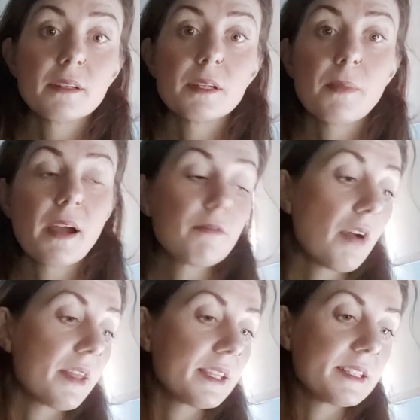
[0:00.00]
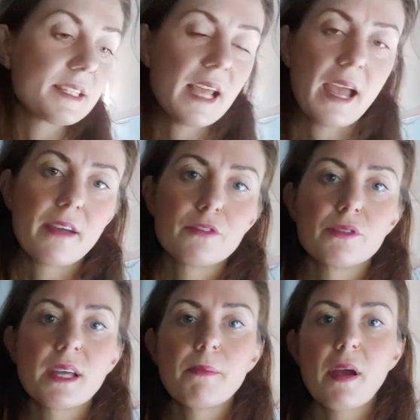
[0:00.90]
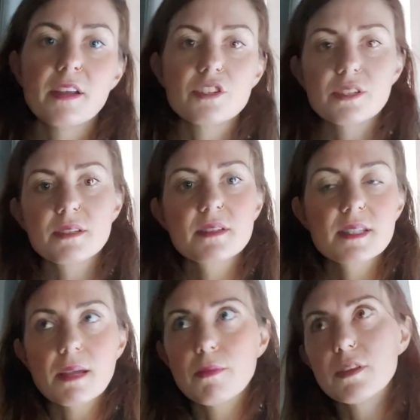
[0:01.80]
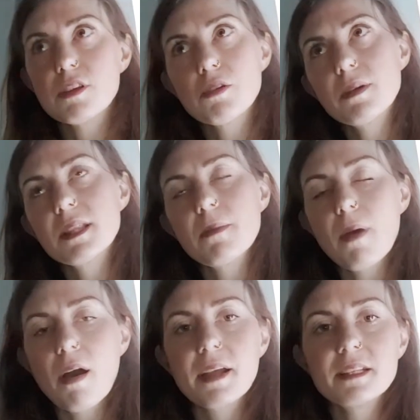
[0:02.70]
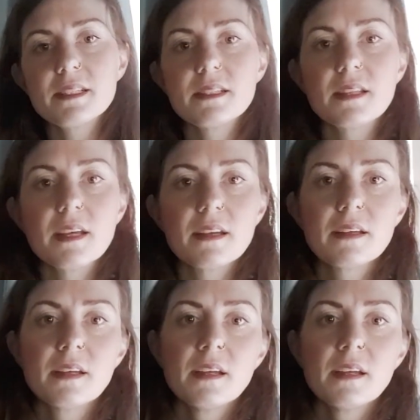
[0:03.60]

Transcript: you might write these down, or they might just sit with you in the mind in the